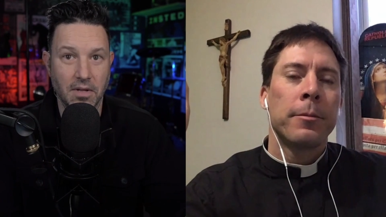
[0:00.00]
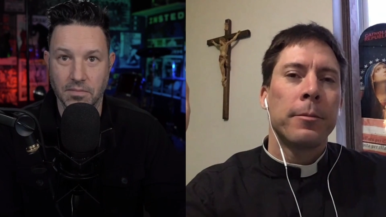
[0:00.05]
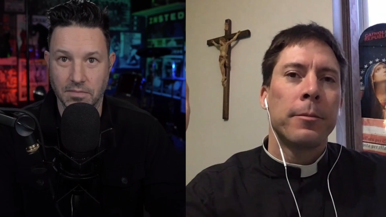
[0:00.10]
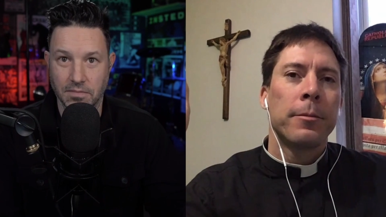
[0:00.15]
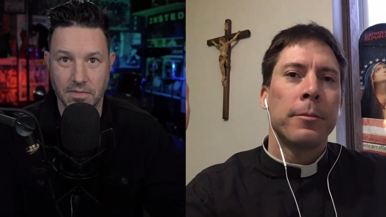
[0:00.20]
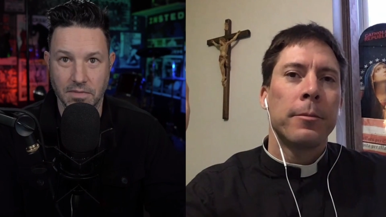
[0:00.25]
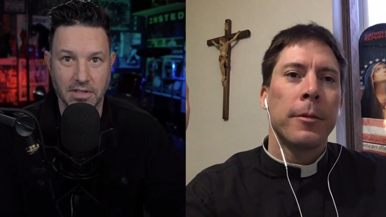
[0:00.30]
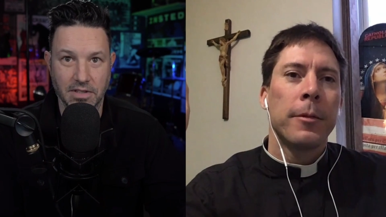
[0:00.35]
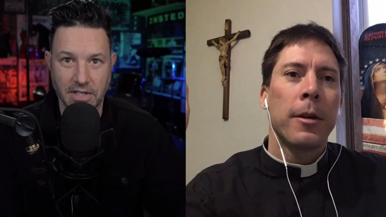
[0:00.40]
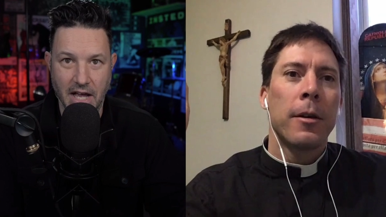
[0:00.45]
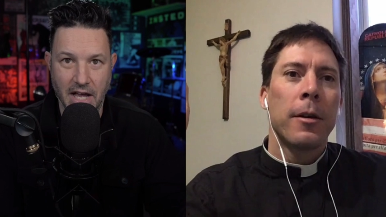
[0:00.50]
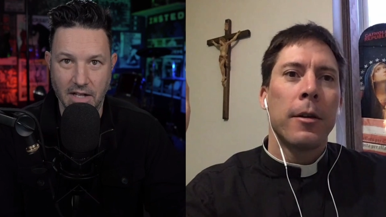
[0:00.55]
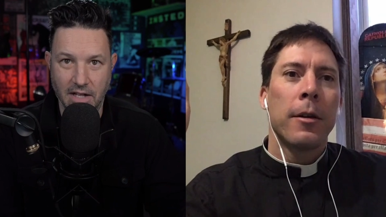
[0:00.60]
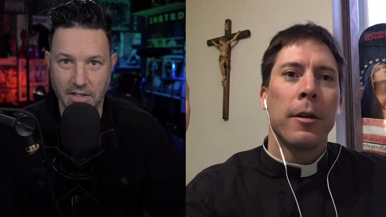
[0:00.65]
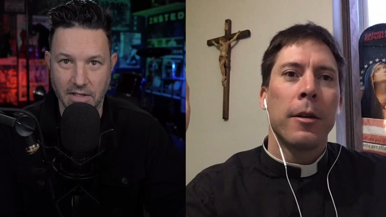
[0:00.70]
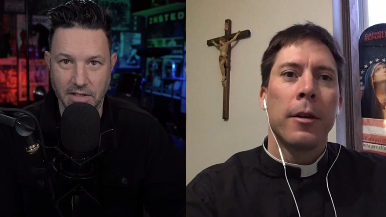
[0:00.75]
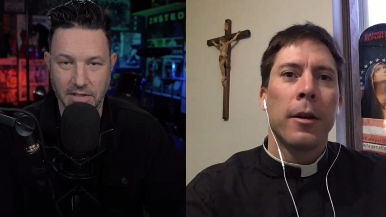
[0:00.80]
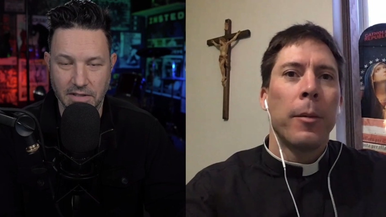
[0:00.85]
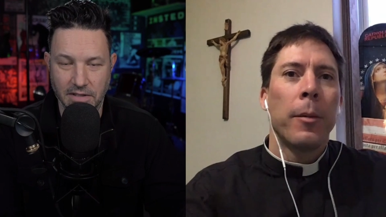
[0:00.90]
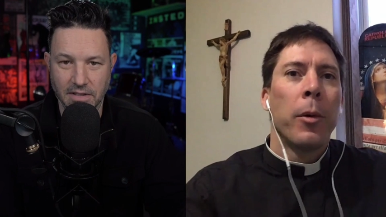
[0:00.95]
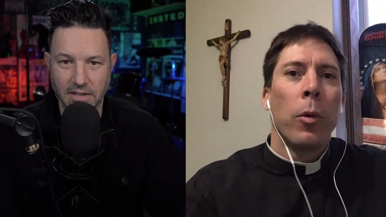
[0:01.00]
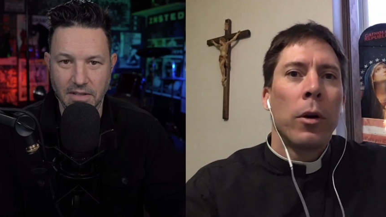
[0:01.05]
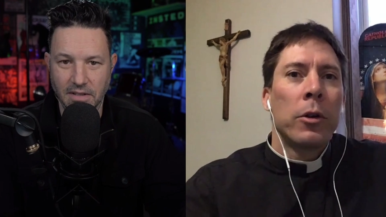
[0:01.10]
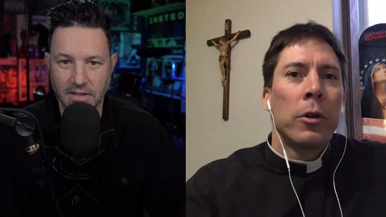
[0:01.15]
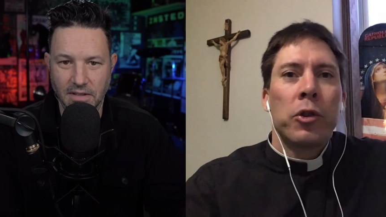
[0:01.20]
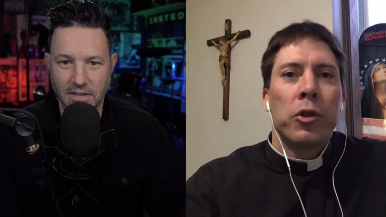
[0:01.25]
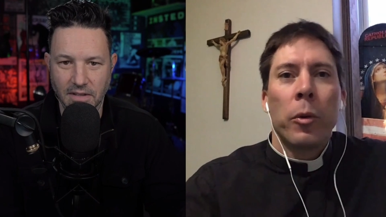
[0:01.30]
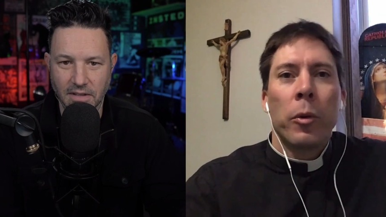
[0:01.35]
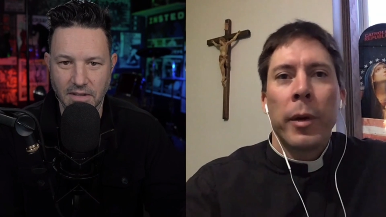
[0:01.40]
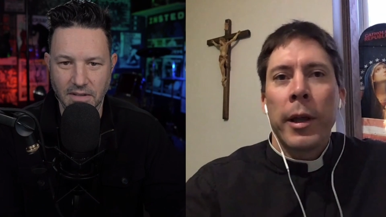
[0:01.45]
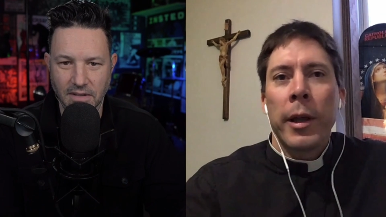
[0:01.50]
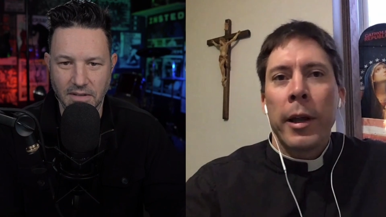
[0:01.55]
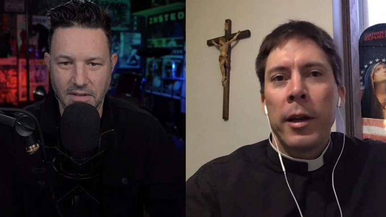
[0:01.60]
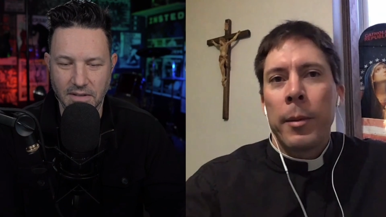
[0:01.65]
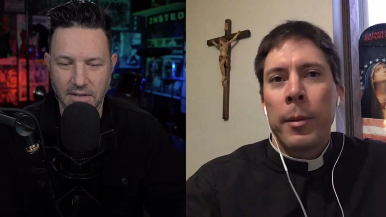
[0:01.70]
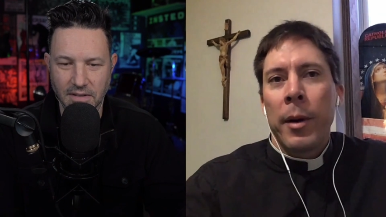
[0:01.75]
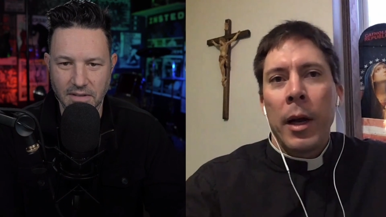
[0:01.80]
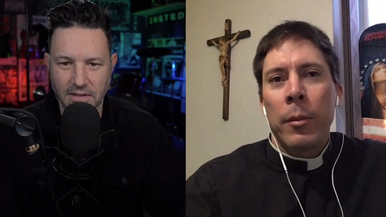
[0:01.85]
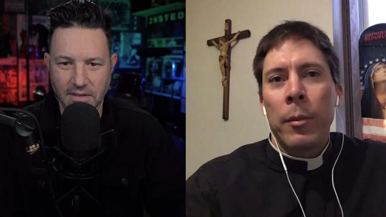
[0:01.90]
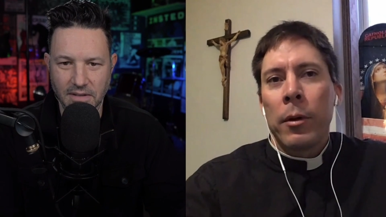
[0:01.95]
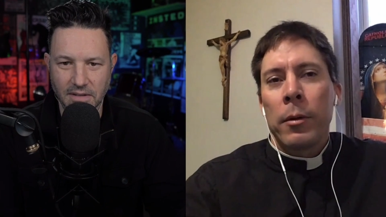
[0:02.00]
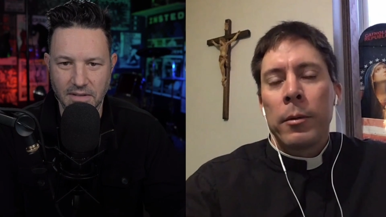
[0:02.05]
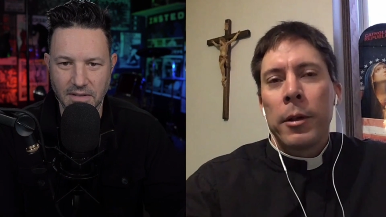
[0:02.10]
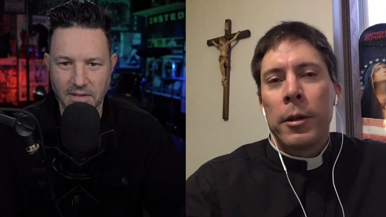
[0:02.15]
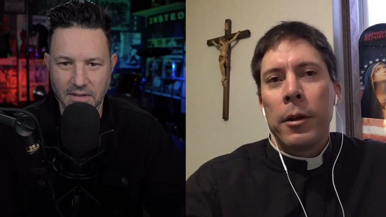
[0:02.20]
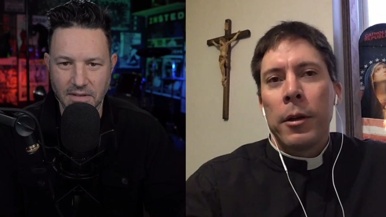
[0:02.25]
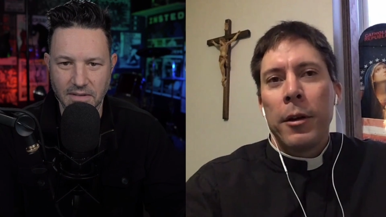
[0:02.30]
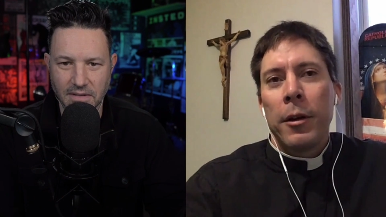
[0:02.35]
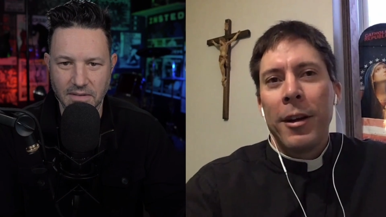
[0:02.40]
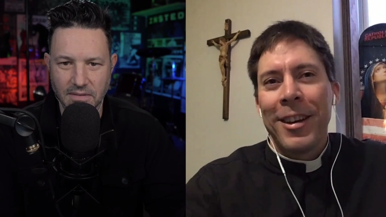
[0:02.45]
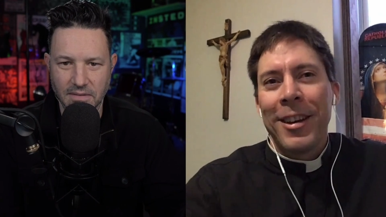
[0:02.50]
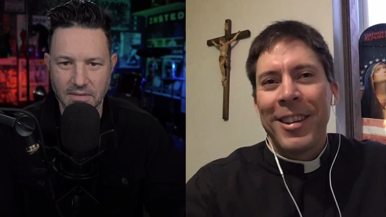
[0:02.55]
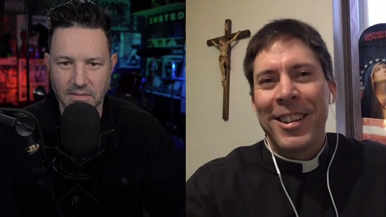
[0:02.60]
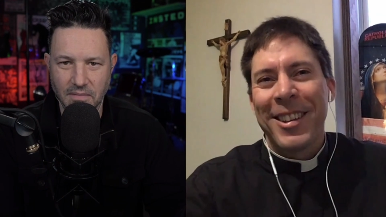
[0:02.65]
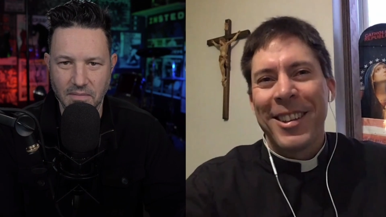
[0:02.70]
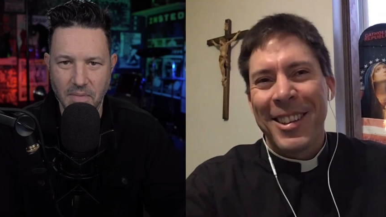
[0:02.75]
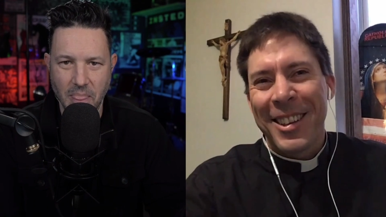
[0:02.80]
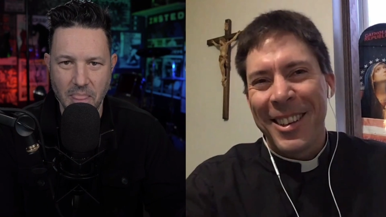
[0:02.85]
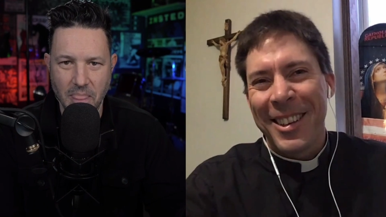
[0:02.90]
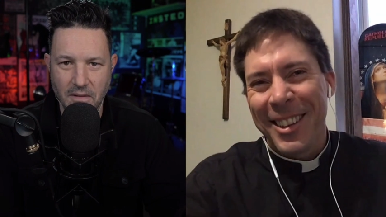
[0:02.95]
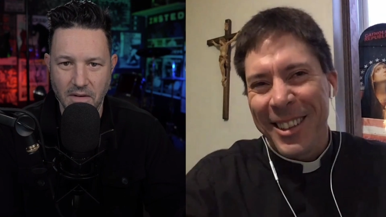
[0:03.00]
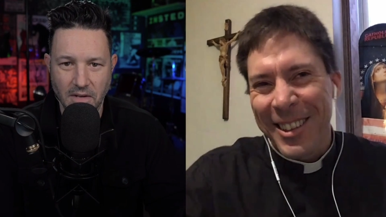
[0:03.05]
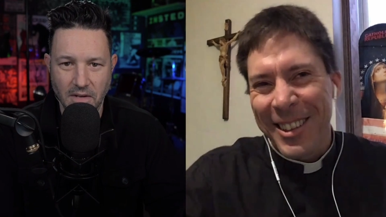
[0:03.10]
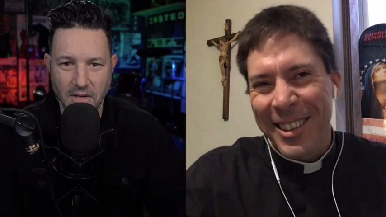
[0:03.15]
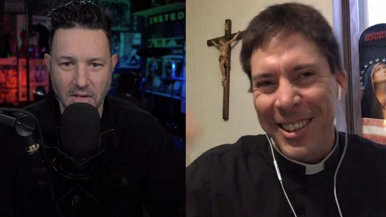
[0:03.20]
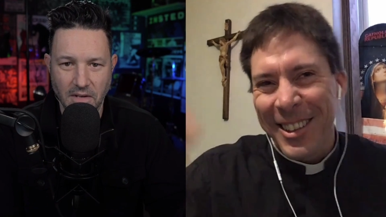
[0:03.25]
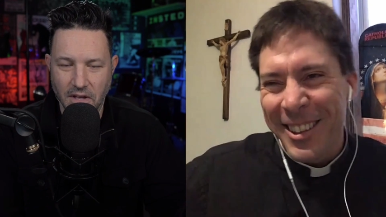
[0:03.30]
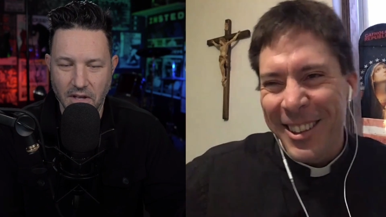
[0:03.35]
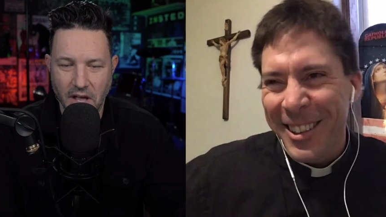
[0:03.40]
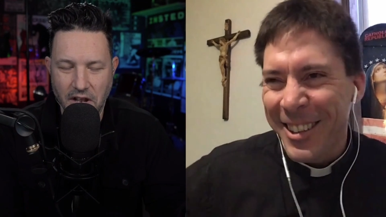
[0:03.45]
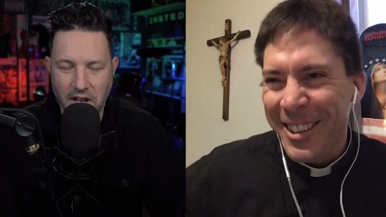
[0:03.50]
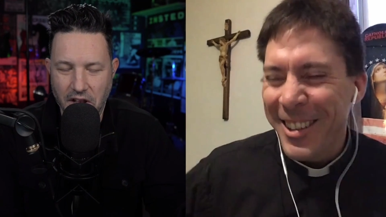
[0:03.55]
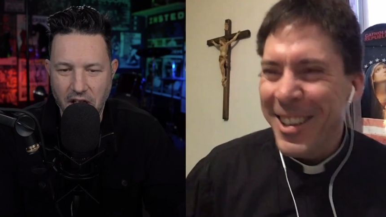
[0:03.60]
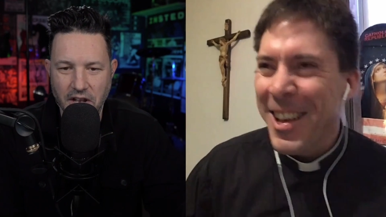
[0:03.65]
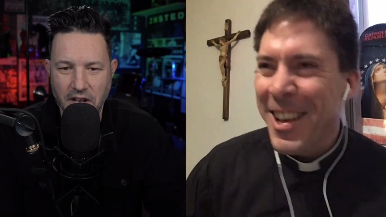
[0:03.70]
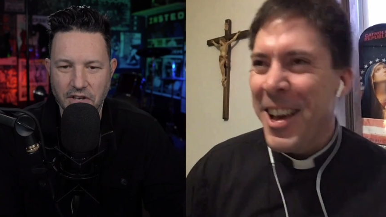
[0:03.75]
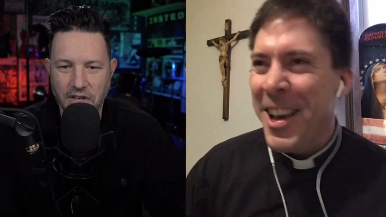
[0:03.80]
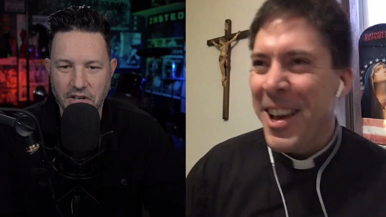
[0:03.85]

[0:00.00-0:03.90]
Speaker 1: exactly. Uh, I mean, where it show me that in the Bible, yeah. and